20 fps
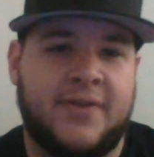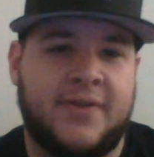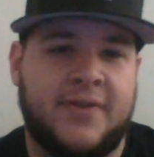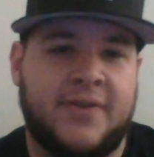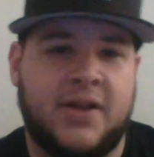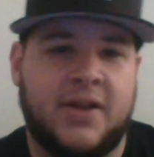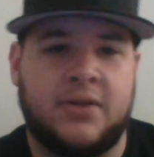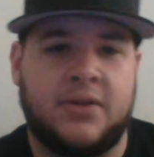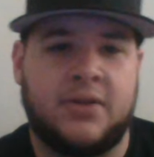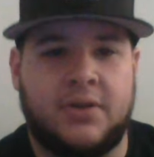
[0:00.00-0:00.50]
and
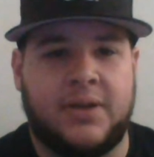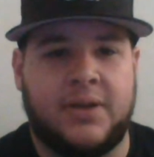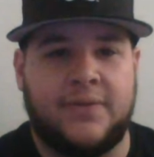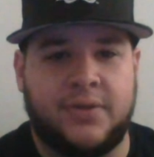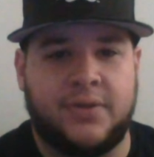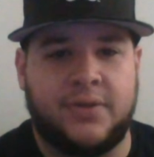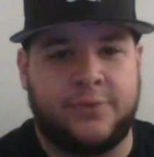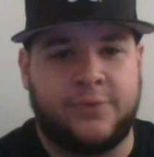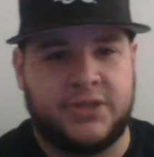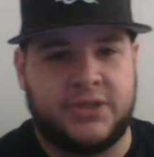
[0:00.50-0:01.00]
we have the
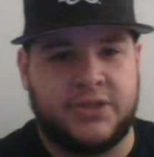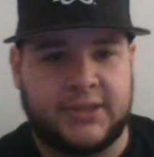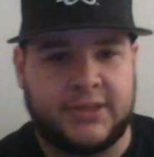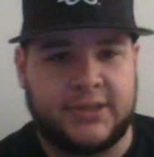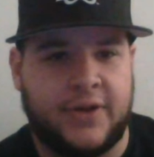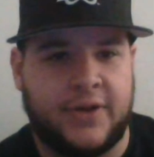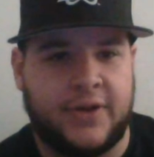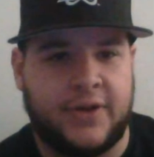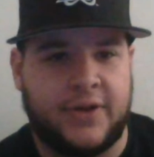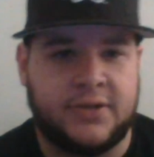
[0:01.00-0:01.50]
46
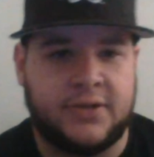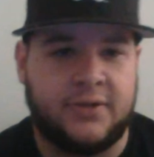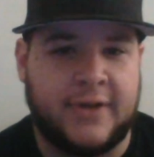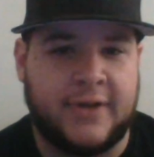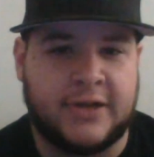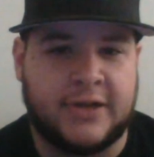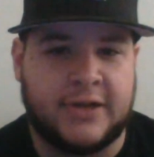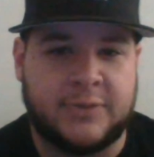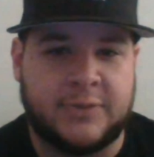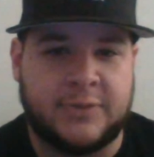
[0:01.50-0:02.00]
fights on
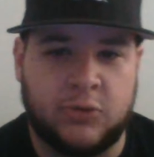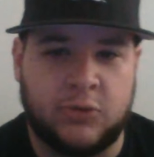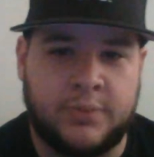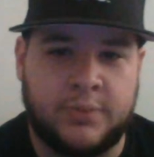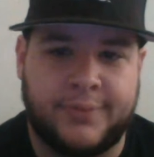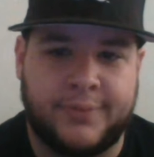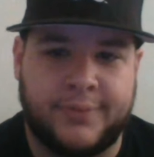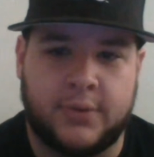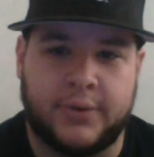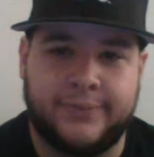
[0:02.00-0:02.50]
Fox Sports 1
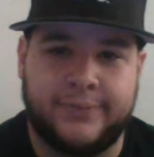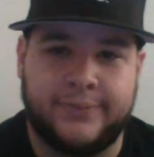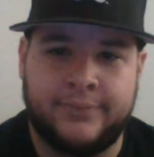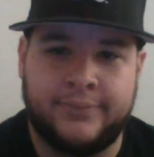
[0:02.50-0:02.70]
before.